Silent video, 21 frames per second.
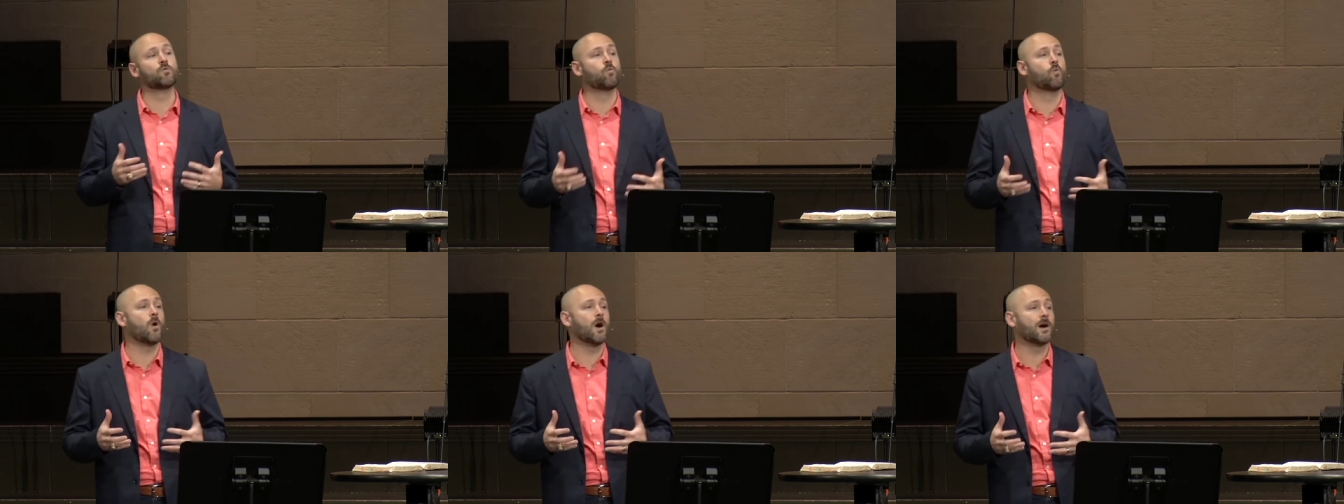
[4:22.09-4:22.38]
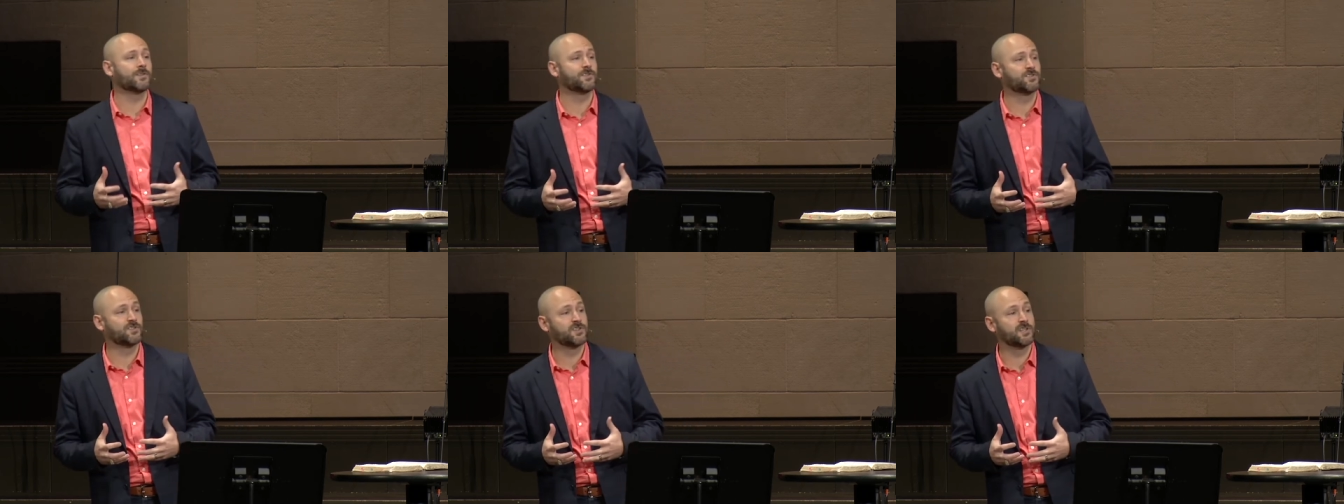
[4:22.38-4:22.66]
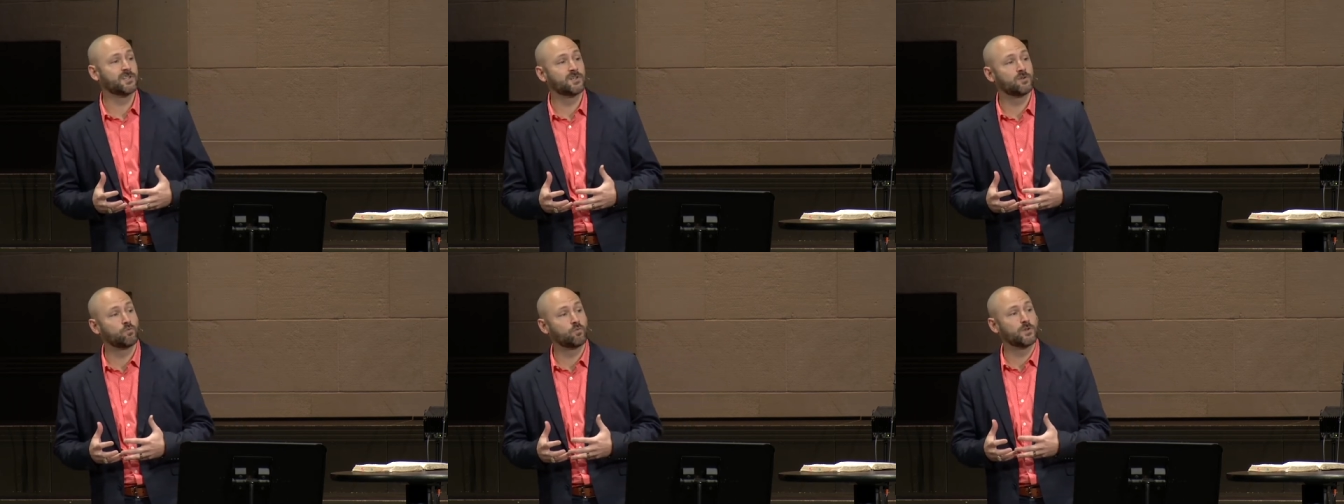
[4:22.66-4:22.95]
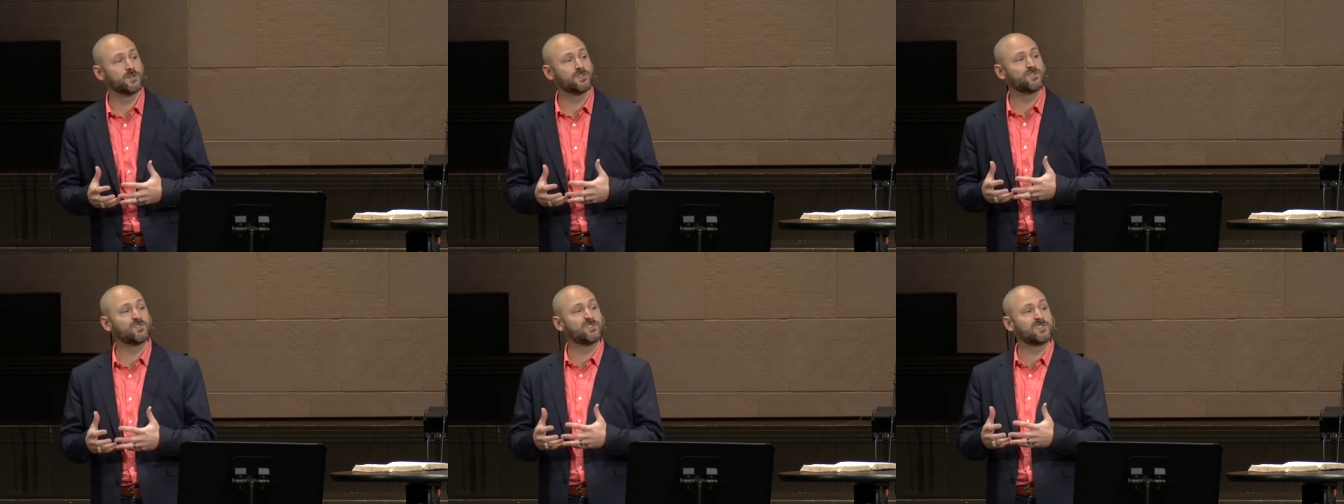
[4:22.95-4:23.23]
wanted
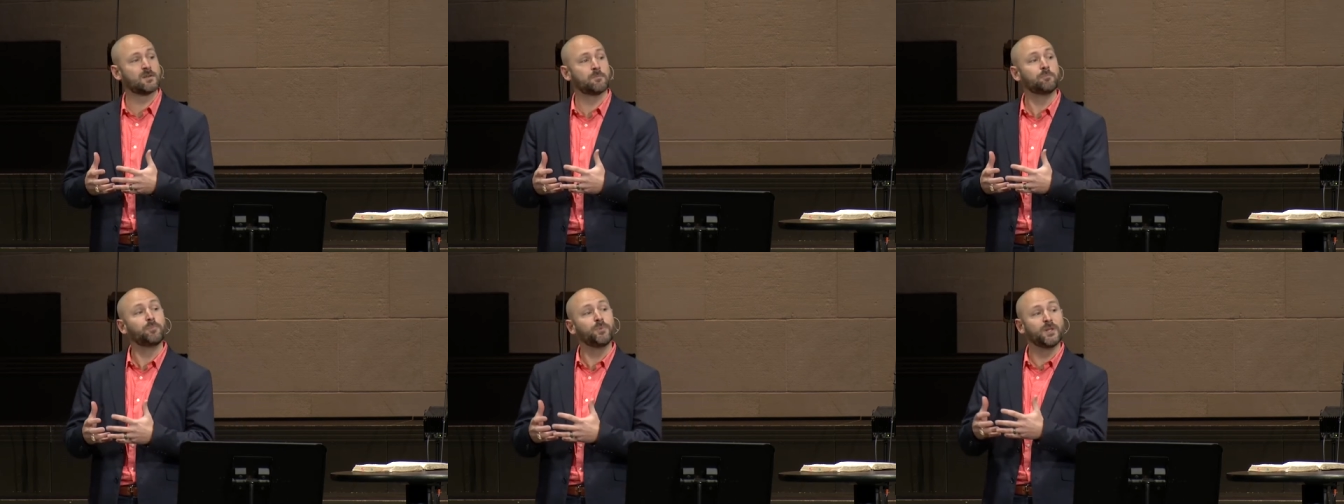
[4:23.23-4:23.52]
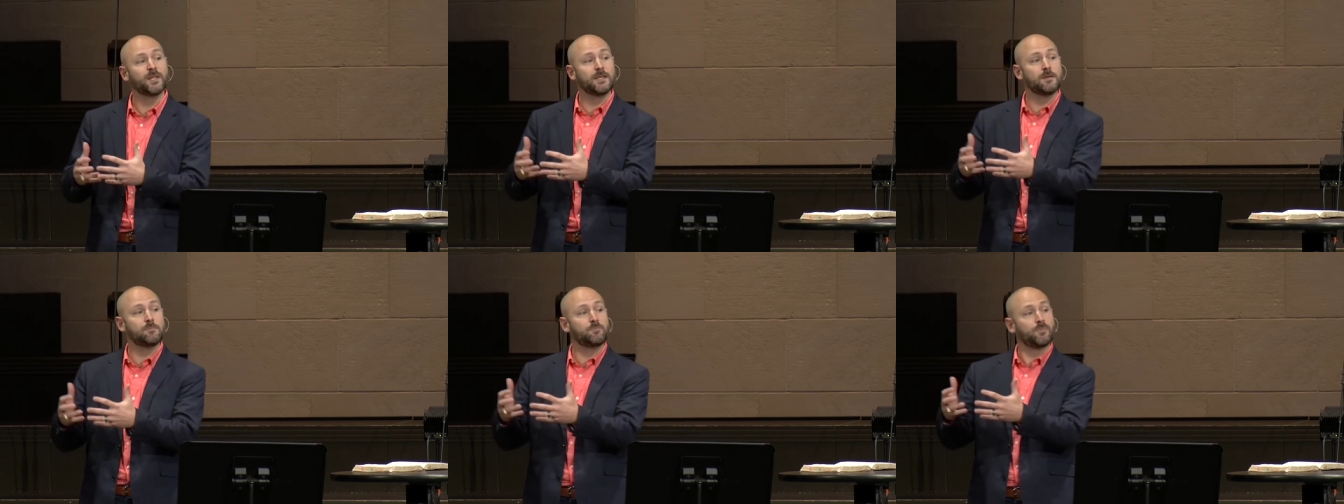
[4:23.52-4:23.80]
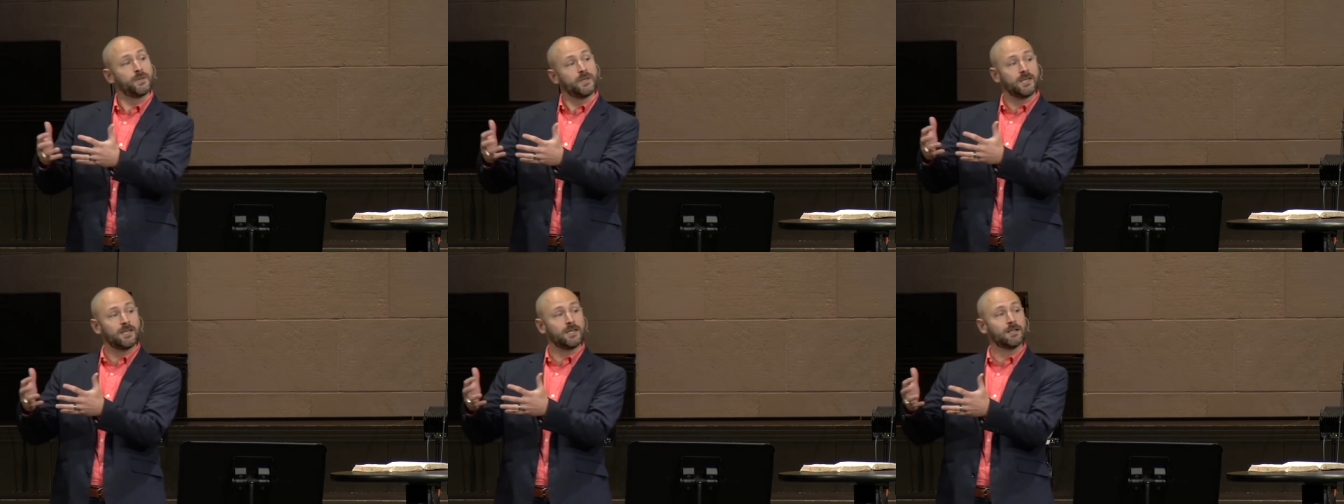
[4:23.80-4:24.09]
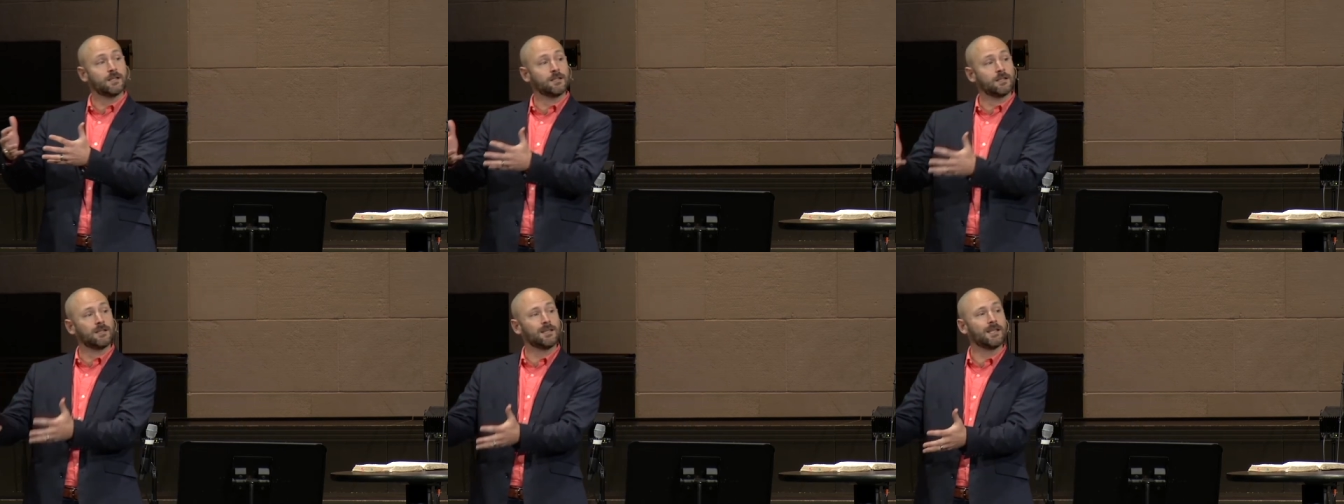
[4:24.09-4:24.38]
would simply be
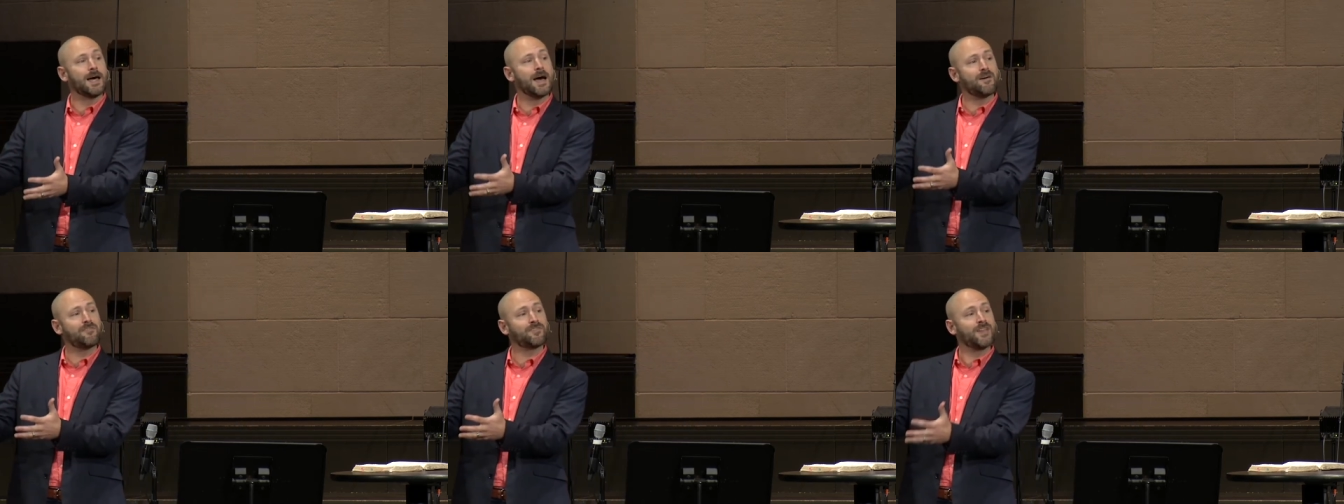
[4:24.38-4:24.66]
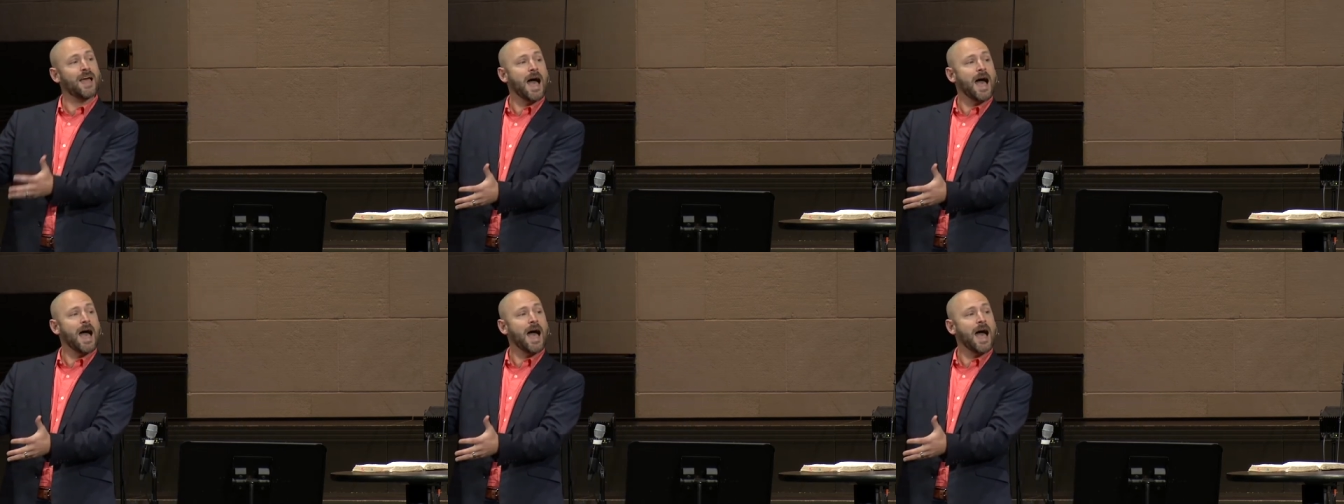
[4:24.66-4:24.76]
left